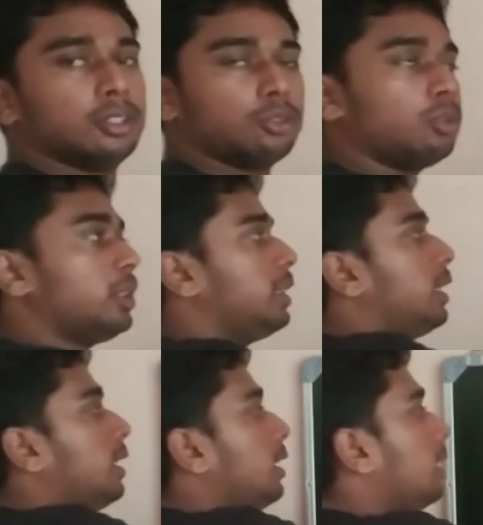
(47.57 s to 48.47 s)
So
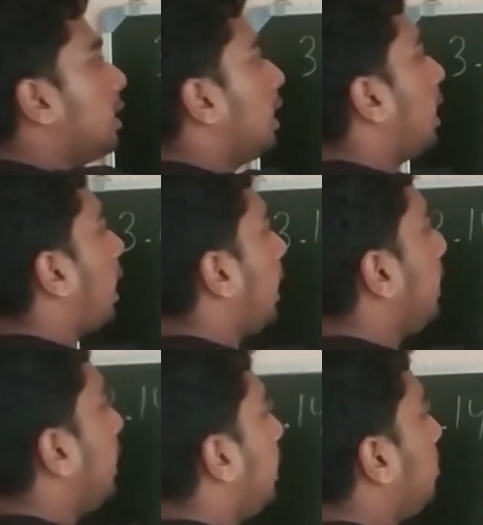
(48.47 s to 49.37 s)
here I
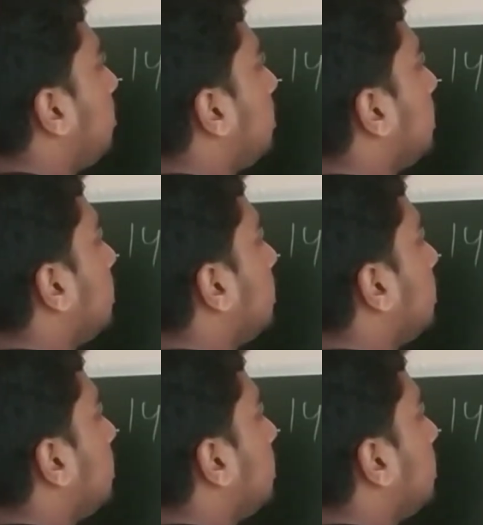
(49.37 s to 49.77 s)
have